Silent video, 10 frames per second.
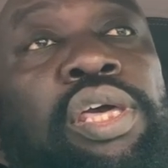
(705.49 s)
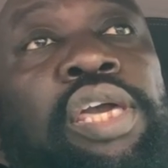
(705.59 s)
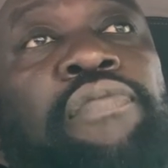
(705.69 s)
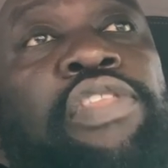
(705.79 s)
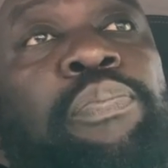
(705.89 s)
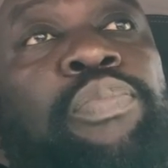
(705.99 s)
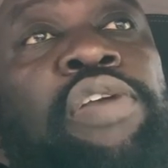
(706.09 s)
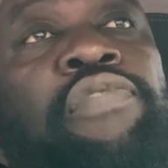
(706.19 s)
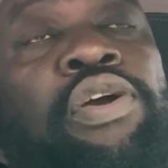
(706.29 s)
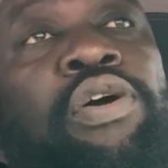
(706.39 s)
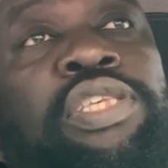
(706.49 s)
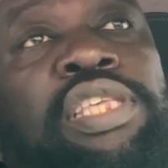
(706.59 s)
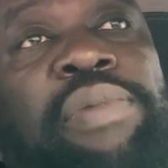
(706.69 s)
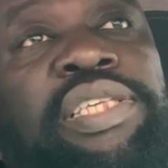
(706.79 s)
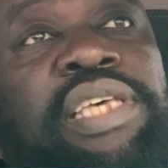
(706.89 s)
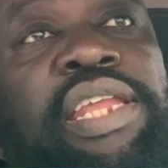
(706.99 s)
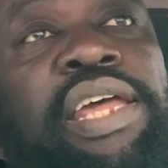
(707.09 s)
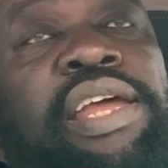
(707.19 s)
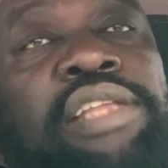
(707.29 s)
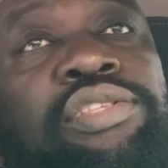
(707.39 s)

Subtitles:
if the customer say they don't